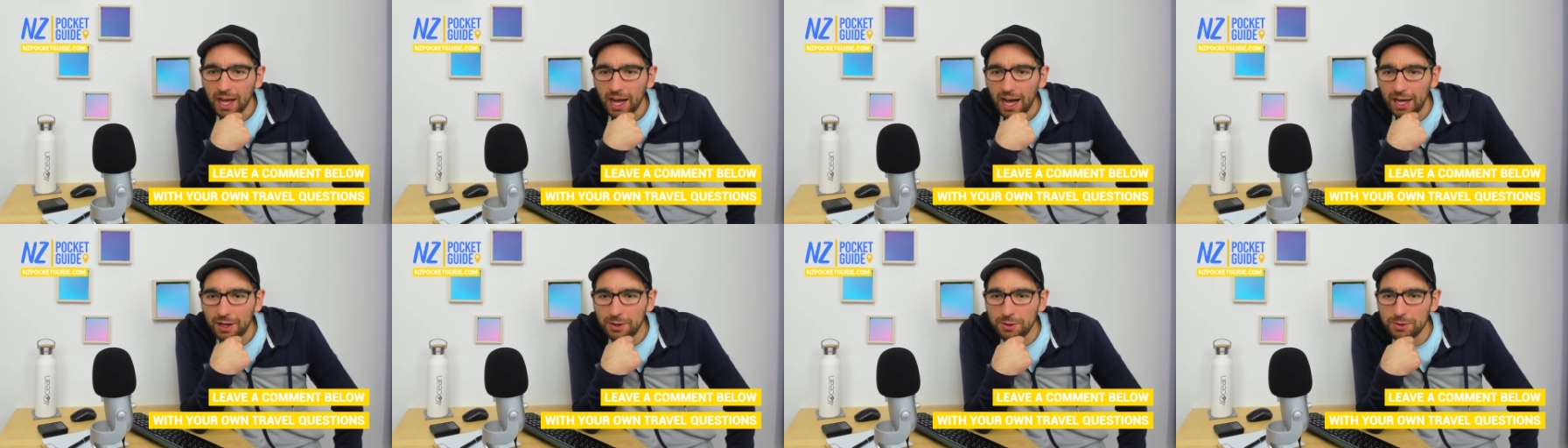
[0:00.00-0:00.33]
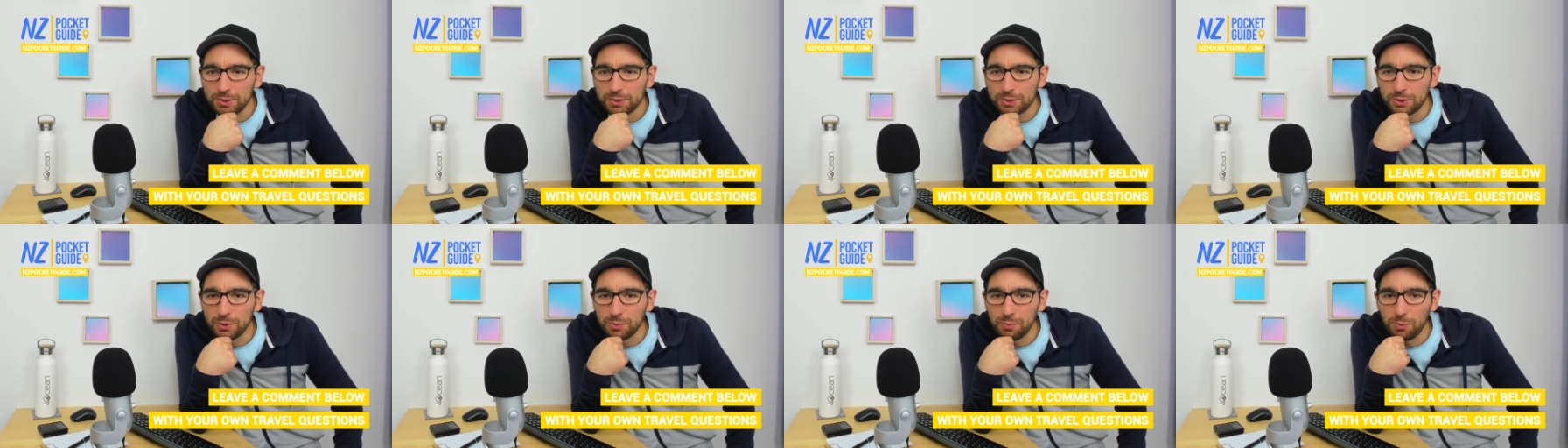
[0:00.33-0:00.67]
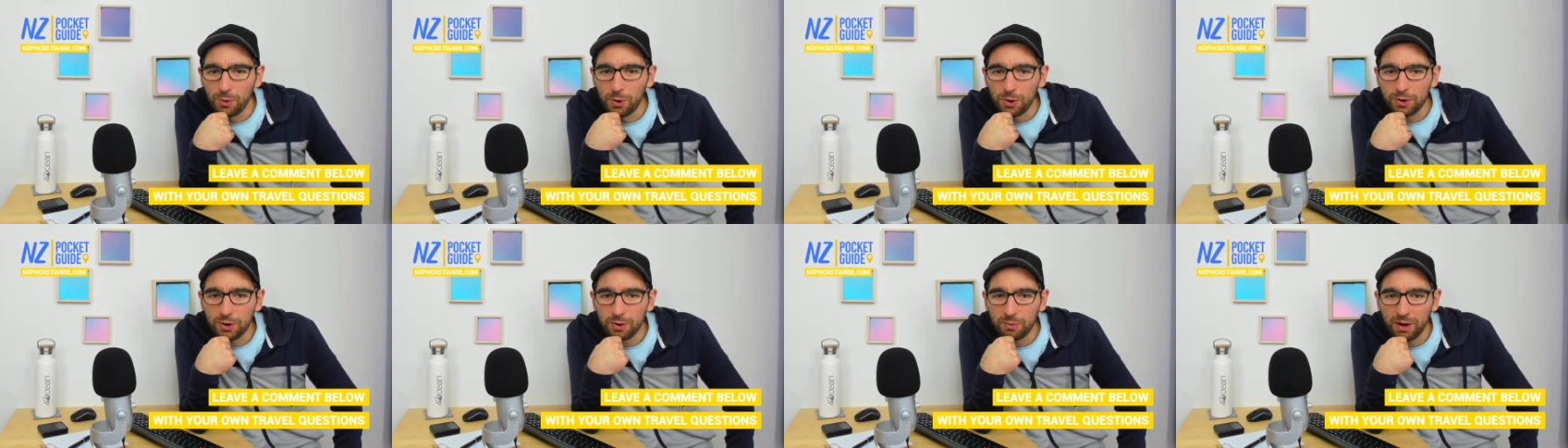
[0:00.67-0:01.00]
I used to
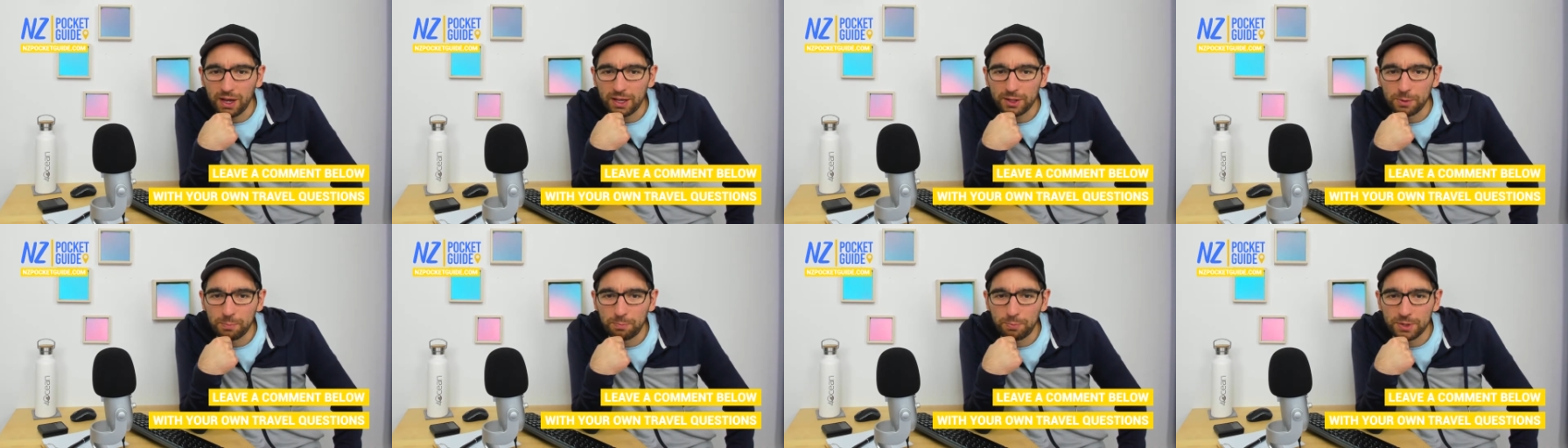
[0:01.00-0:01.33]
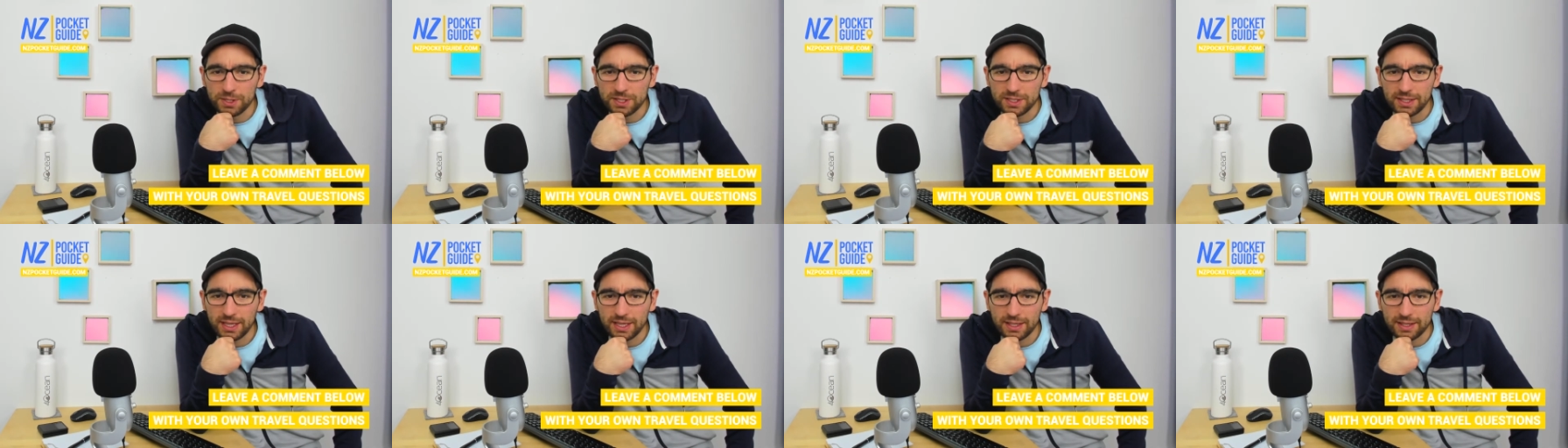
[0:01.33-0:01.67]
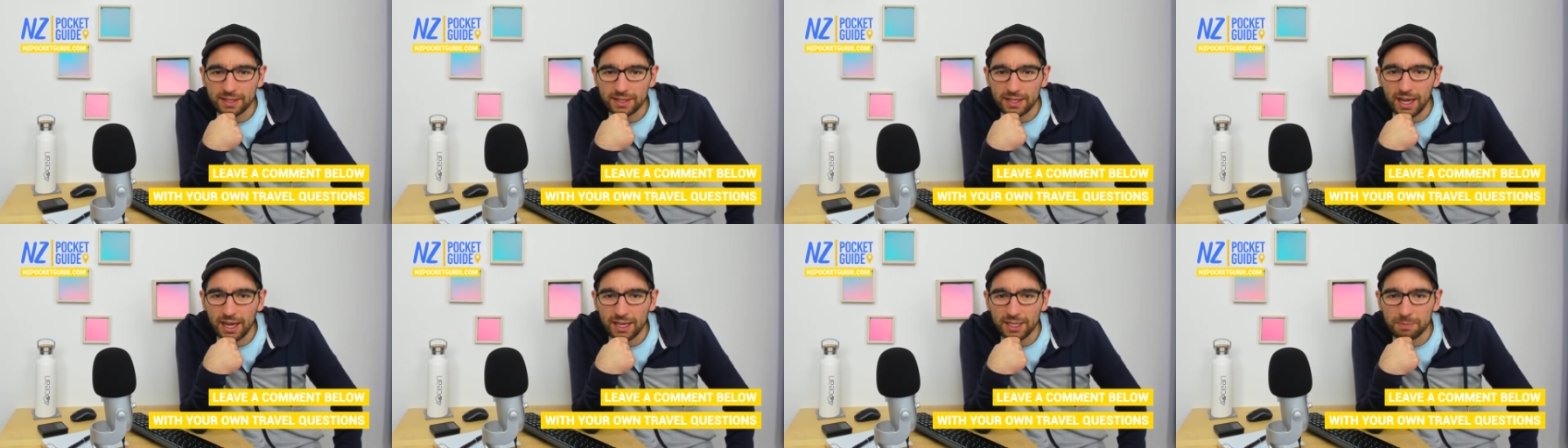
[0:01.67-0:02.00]
walk around the prison at
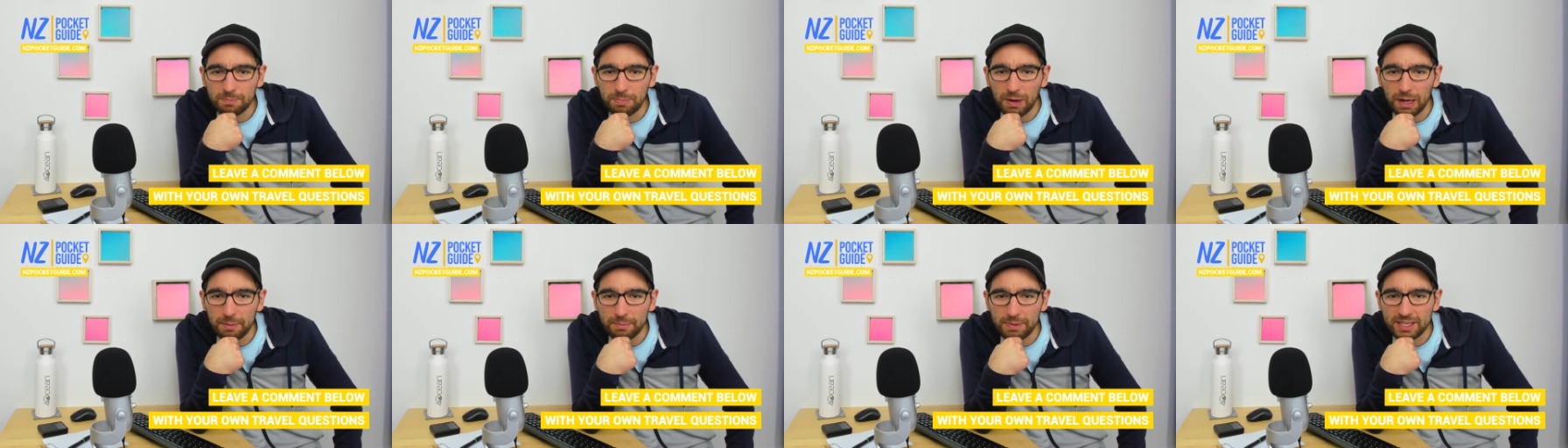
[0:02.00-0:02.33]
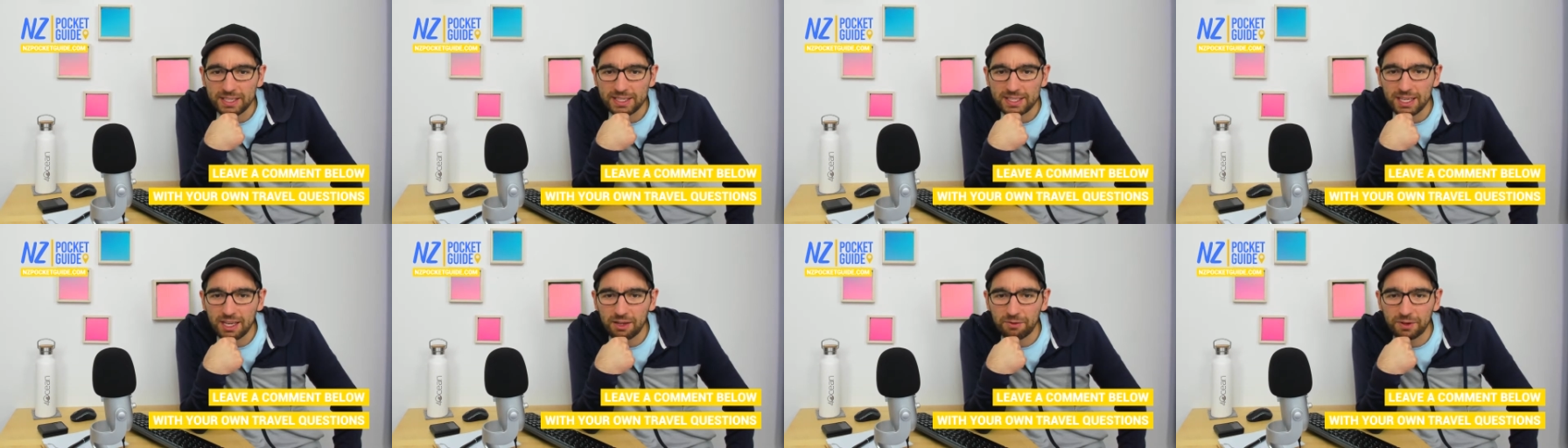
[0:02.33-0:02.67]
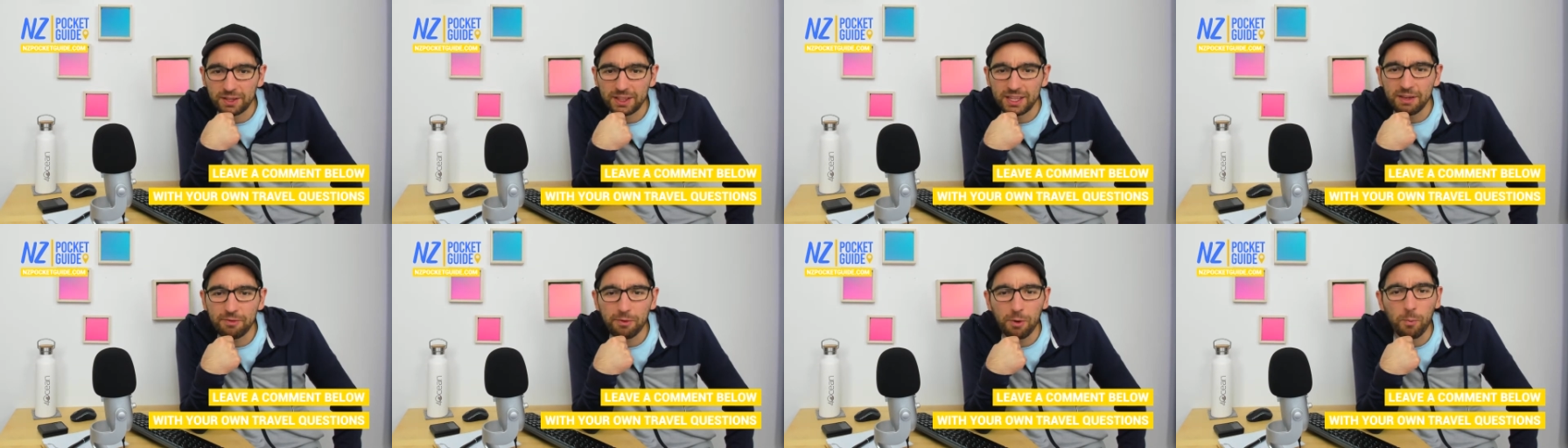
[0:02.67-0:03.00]
night by myself
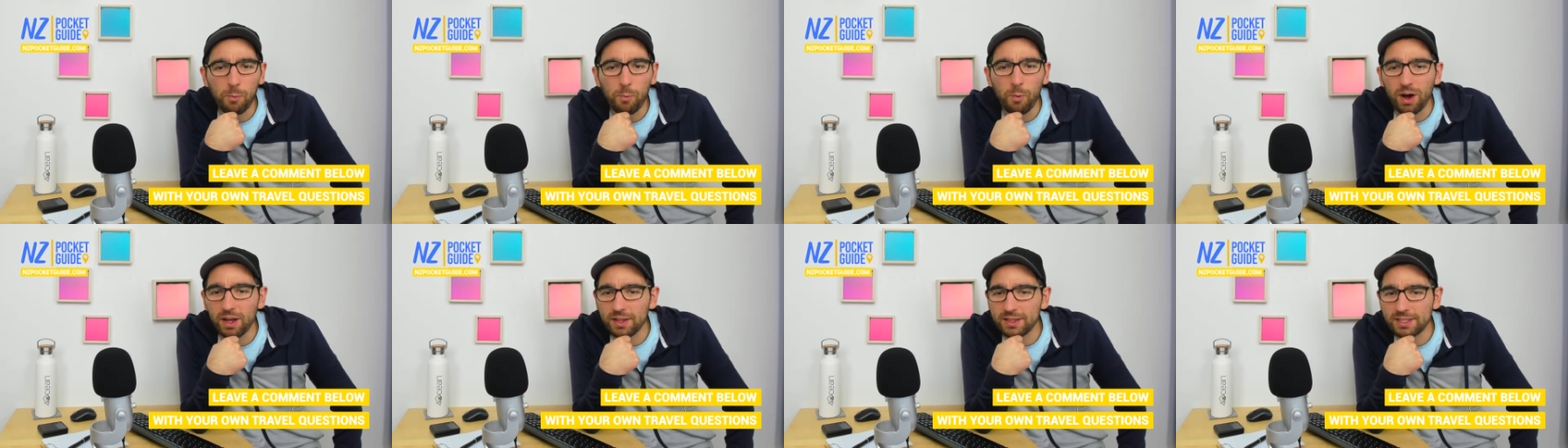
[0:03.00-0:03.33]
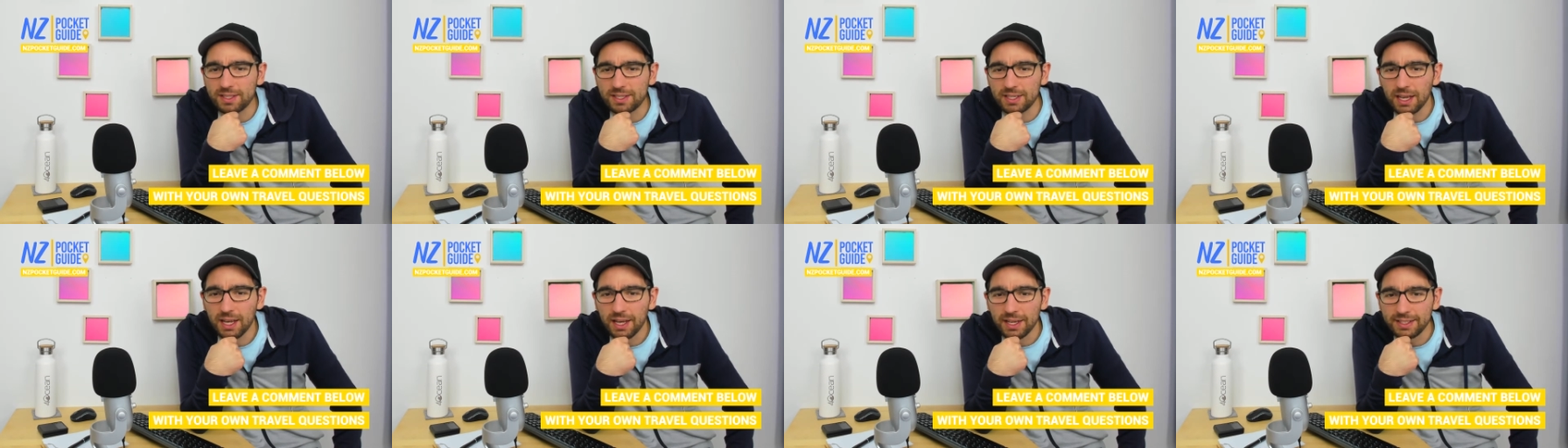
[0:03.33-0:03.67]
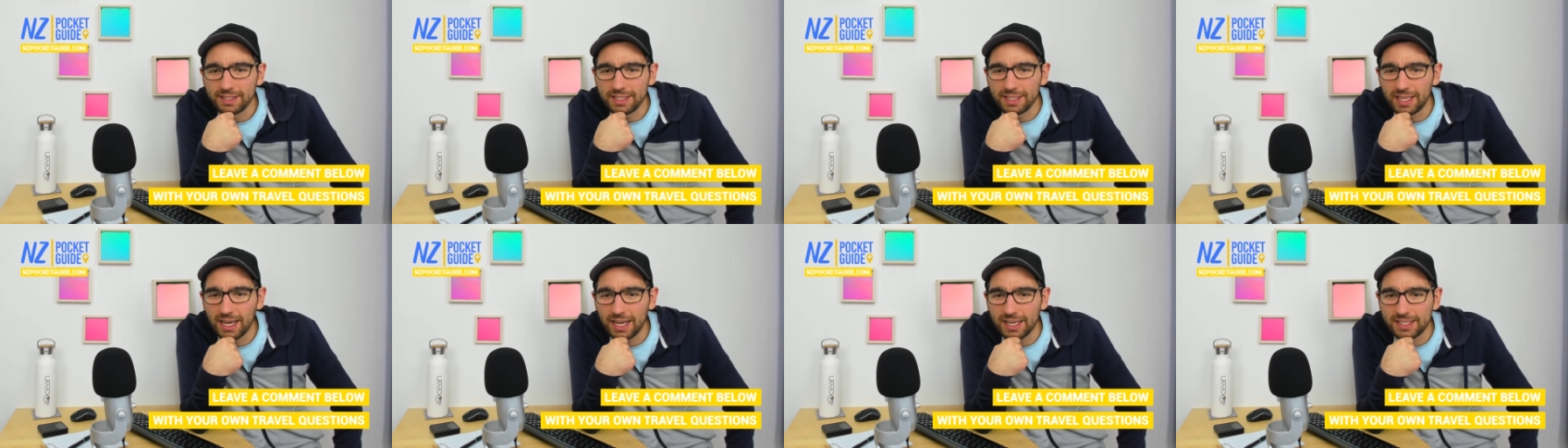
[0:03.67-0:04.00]
and never once
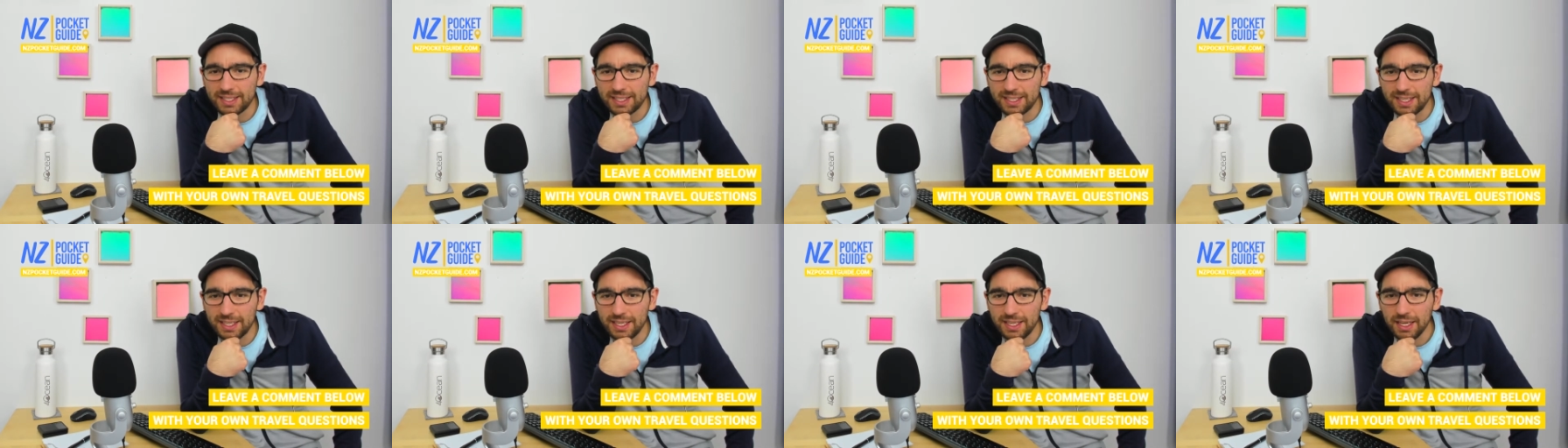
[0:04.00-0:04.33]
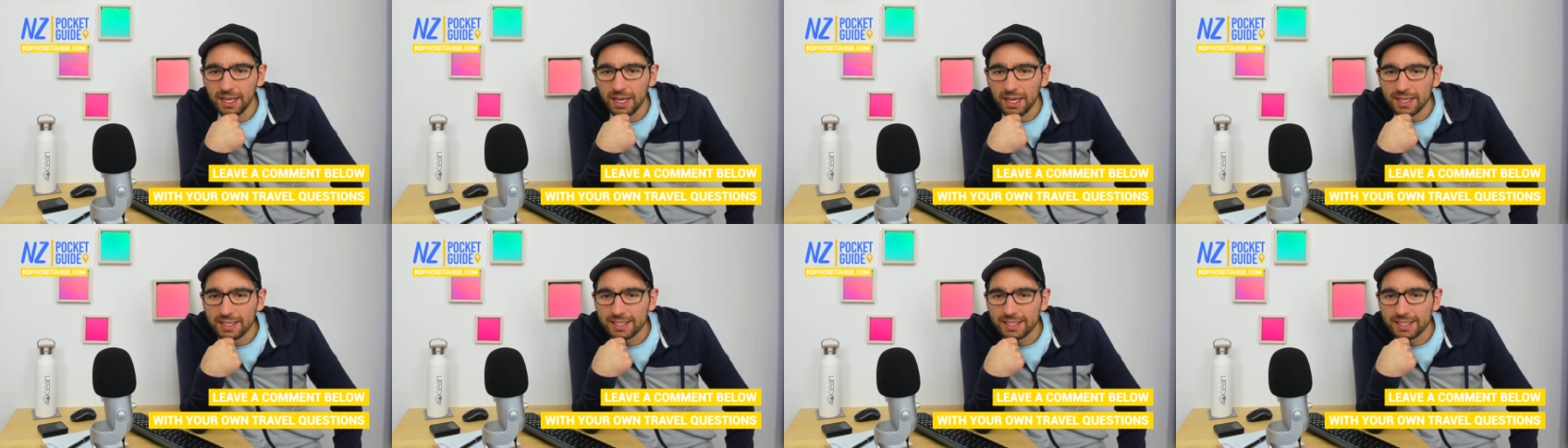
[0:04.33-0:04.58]
did I see,